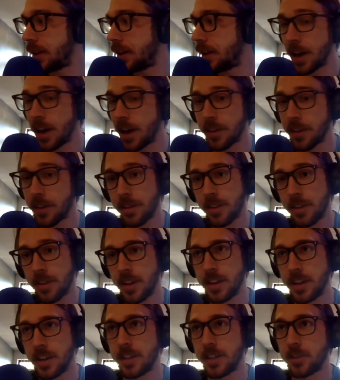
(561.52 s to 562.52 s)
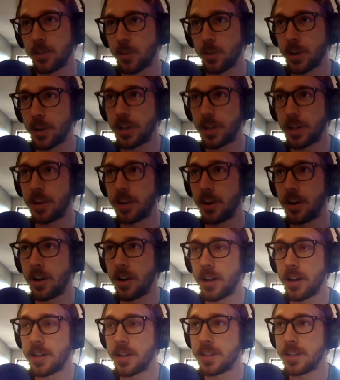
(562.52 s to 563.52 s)
Geth is working
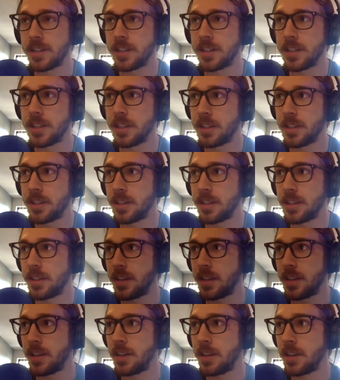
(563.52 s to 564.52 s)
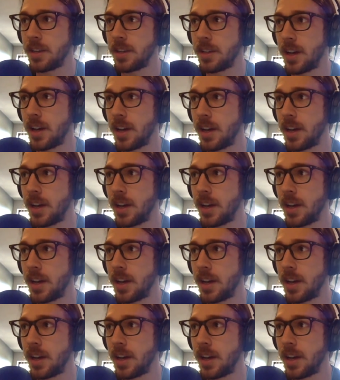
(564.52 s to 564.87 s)
on the